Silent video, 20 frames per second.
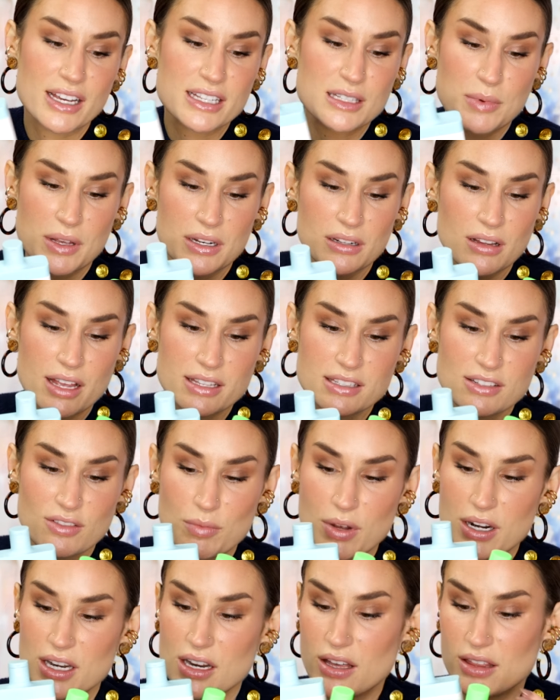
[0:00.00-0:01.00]
I spend lots of
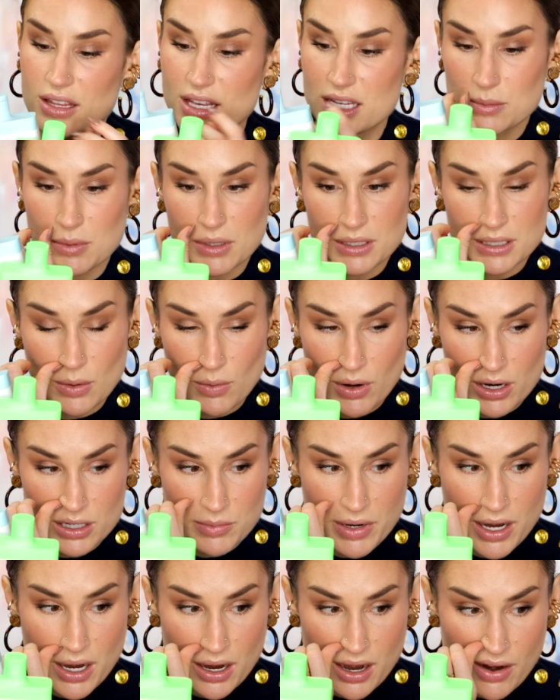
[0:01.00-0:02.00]
money on these because I
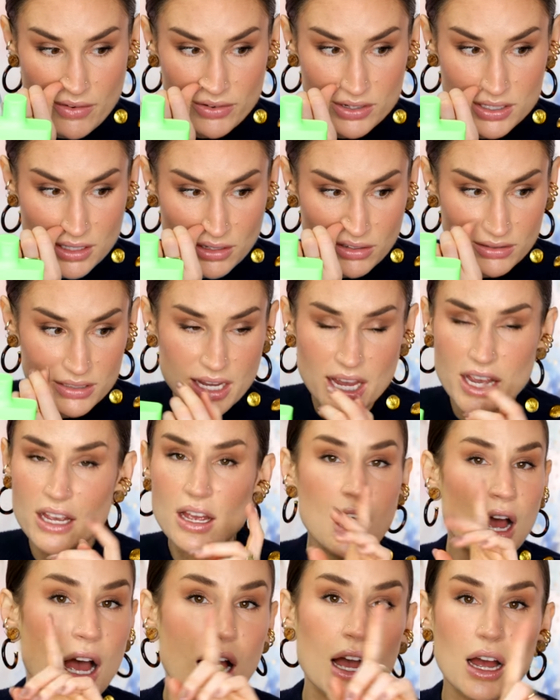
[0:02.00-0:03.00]
wash my hair every single
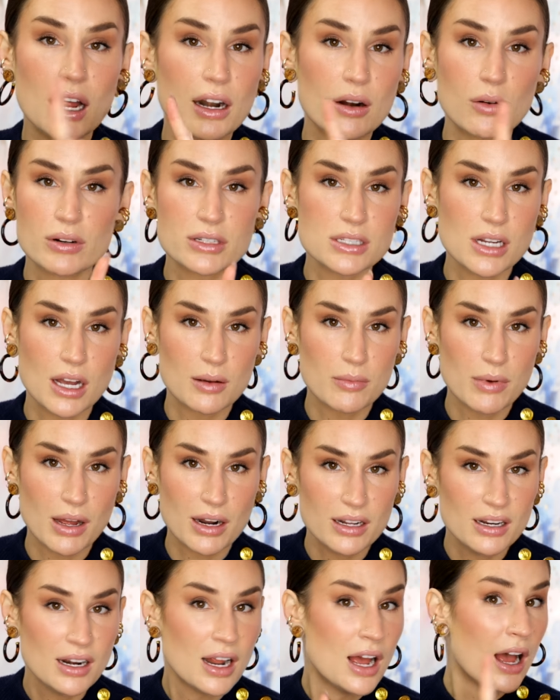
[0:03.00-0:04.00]
day. I don't want to talk
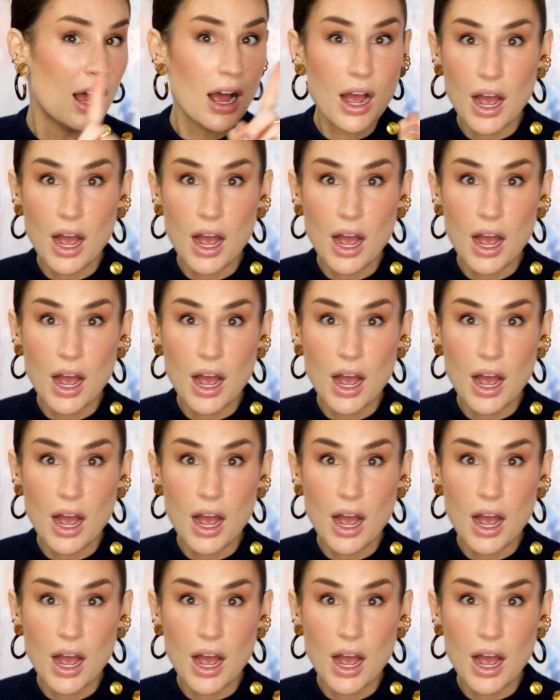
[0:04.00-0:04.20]
about it.